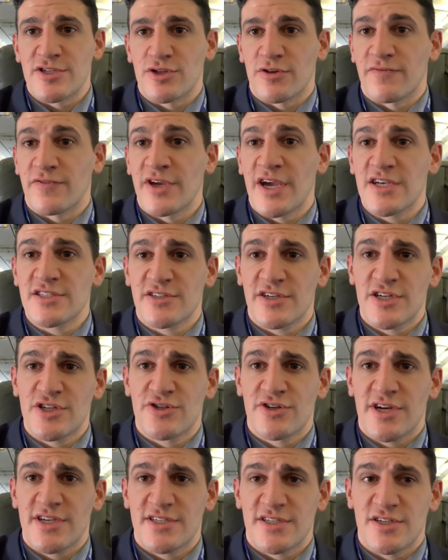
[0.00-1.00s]
So if you guys are
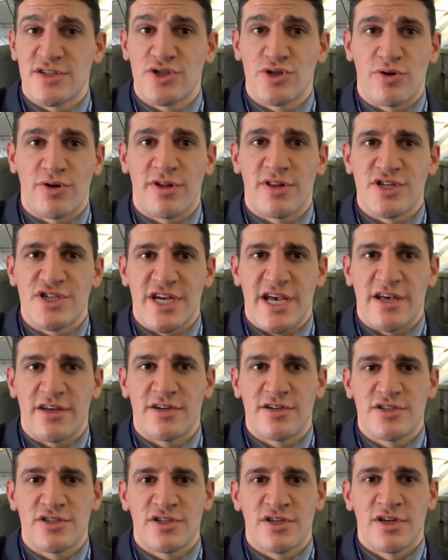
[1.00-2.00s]
interested in joining the
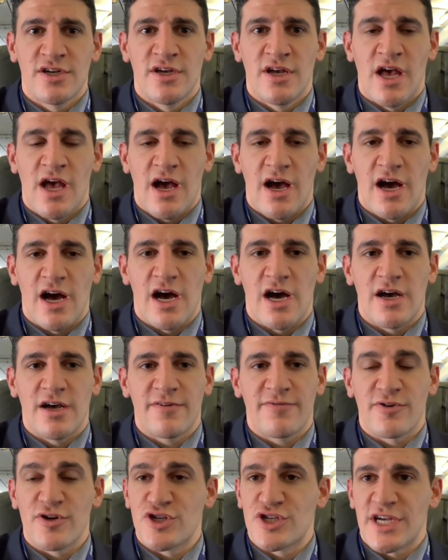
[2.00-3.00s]
challenge
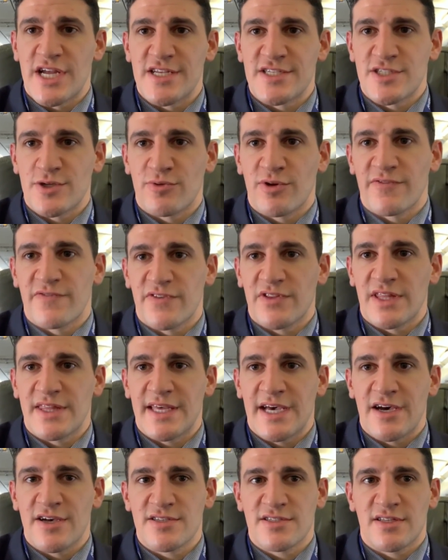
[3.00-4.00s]
uh, for a chance to win fifty
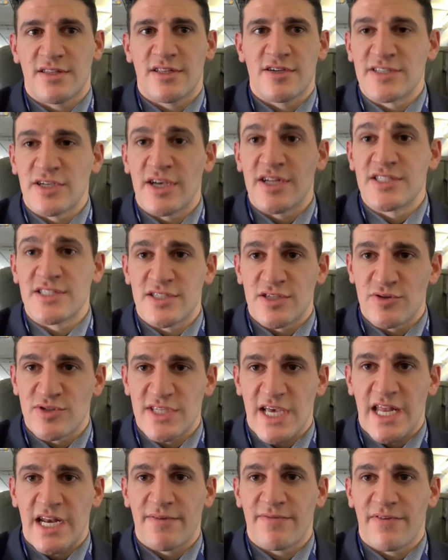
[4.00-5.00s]
thousand, it's you
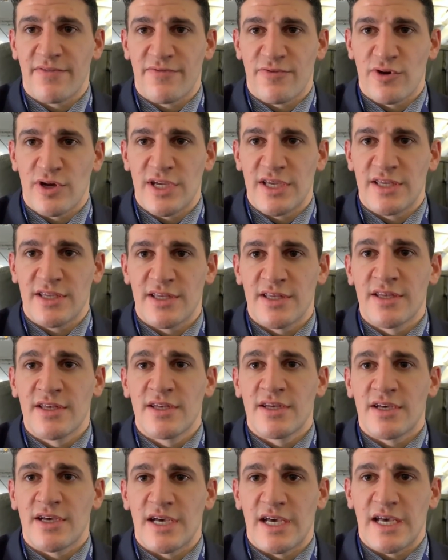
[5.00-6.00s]
sign up for free
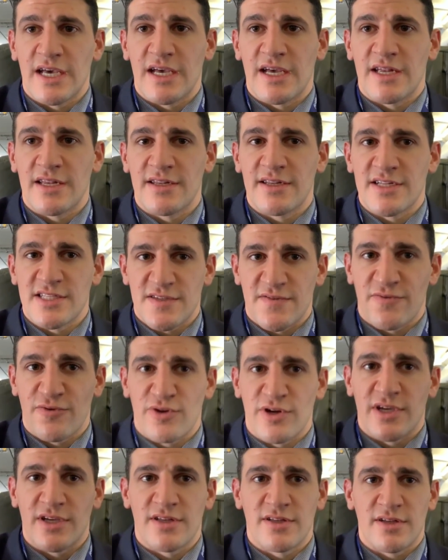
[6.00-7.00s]
and it's
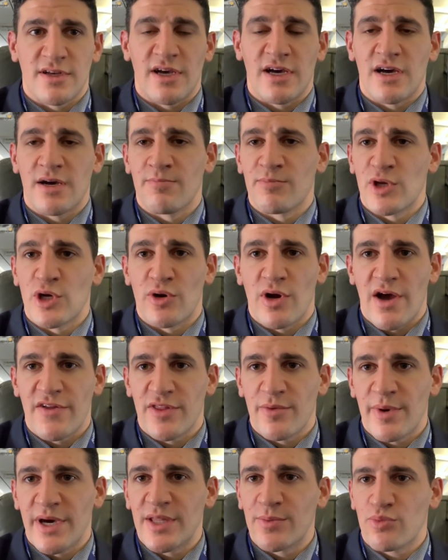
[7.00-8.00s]
free. Um, you don't have
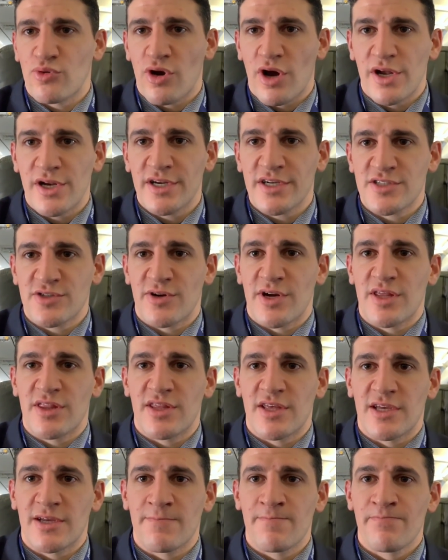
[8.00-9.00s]
to buy the products or
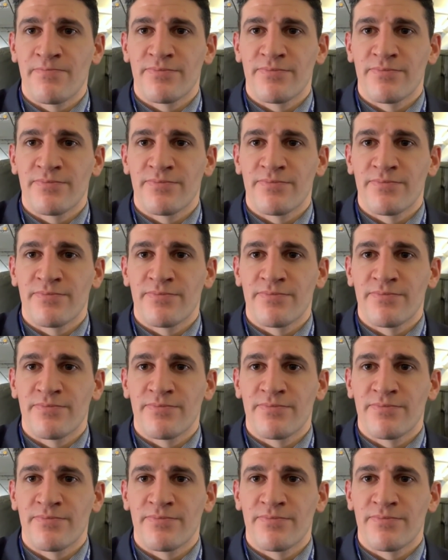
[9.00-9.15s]
anything.